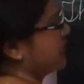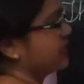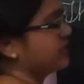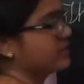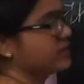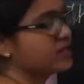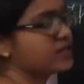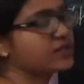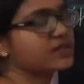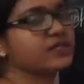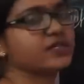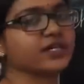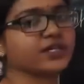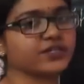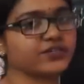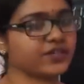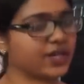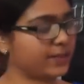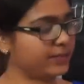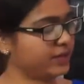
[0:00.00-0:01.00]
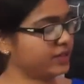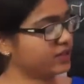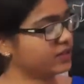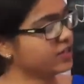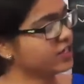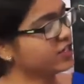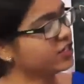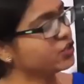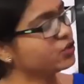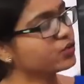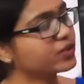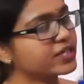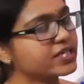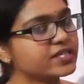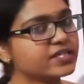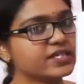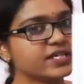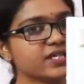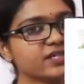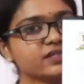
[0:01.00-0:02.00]
in this chapter. You can
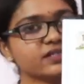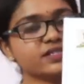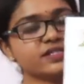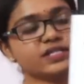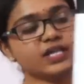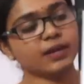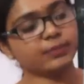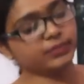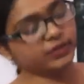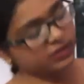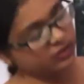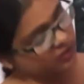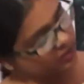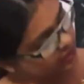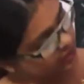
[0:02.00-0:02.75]
see in this chapter